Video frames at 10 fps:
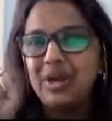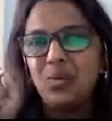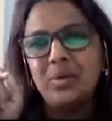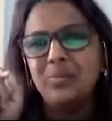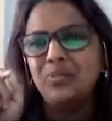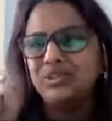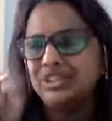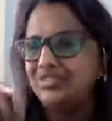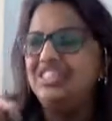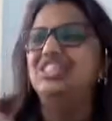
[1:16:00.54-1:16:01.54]
what
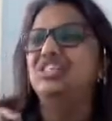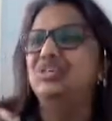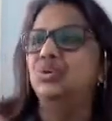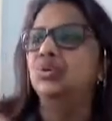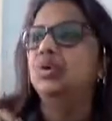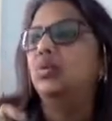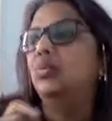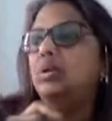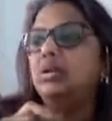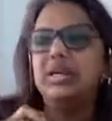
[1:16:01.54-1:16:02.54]
motivates you,
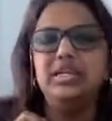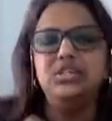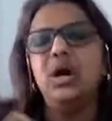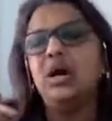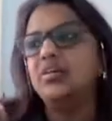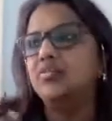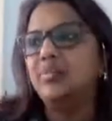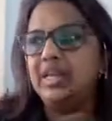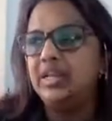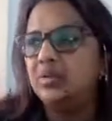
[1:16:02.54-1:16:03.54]
what gets you out of
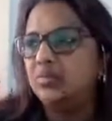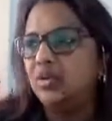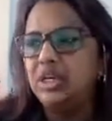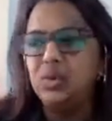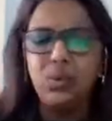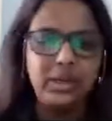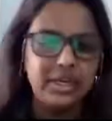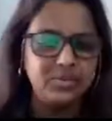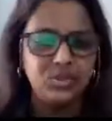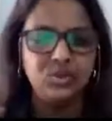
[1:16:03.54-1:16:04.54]
bed in the morning, what
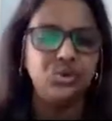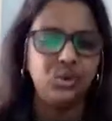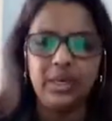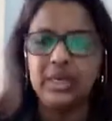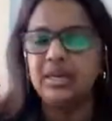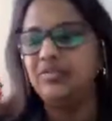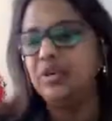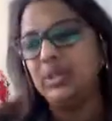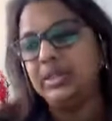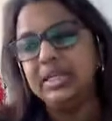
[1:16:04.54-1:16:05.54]
keeps you going even
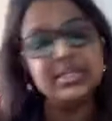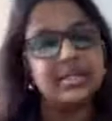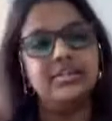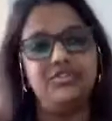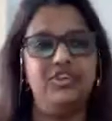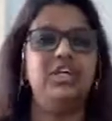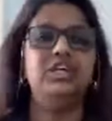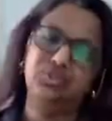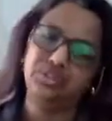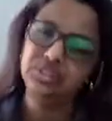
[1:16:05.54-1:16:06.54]
when things are difficult.
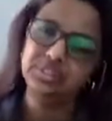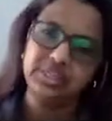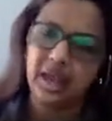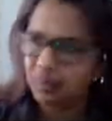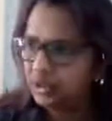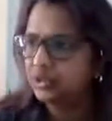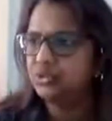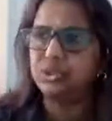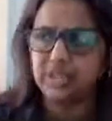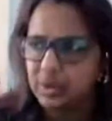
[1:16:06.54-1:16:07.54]
You still say, "I want to do
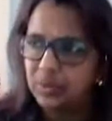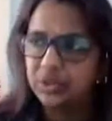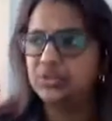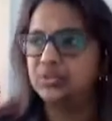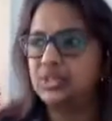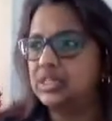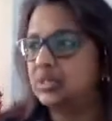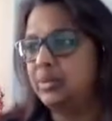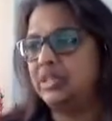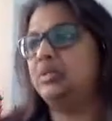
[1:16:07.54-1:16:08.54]
this. I want to do this,"
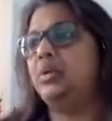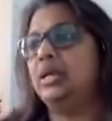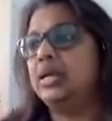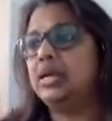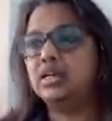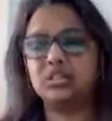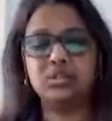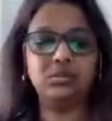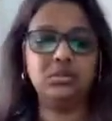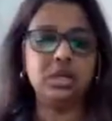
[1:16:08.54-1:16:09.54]
no matter what.
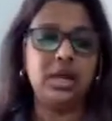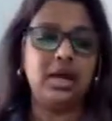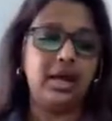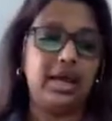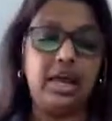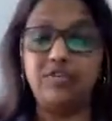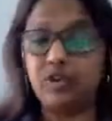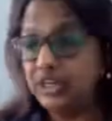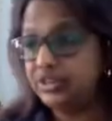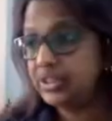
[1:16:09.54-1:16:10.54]
So if you're
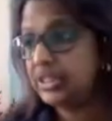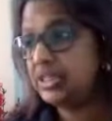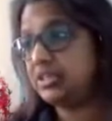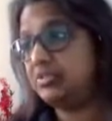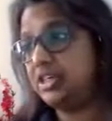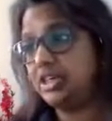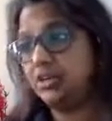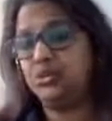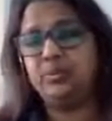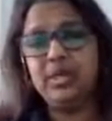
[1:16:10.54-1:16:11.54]
interested, just reach
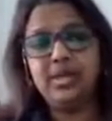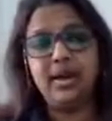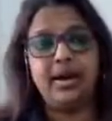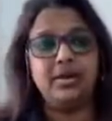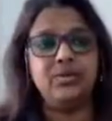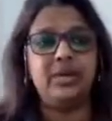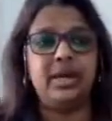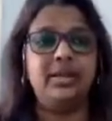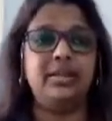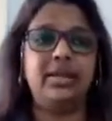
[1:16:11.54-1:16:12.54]
out to me. You
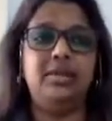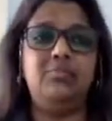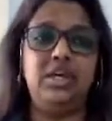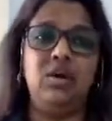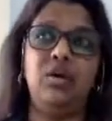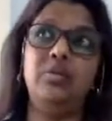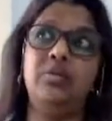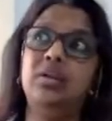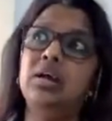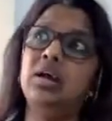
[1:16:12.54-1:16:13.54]
can get me
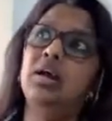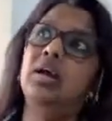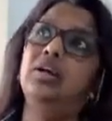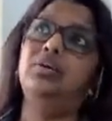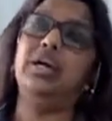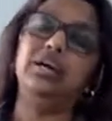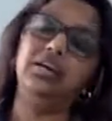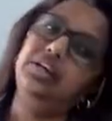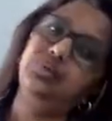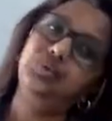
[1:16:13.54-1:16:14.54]
on. You can
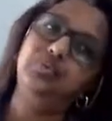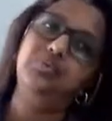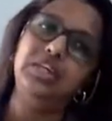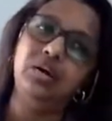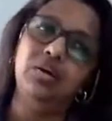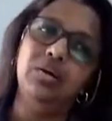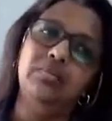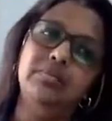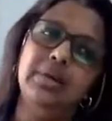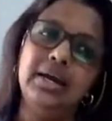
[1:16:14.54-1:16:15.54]
connect with me
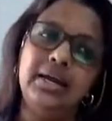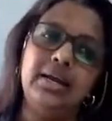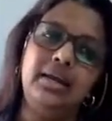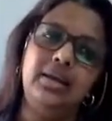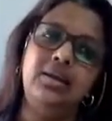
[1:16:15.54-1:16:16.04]
on my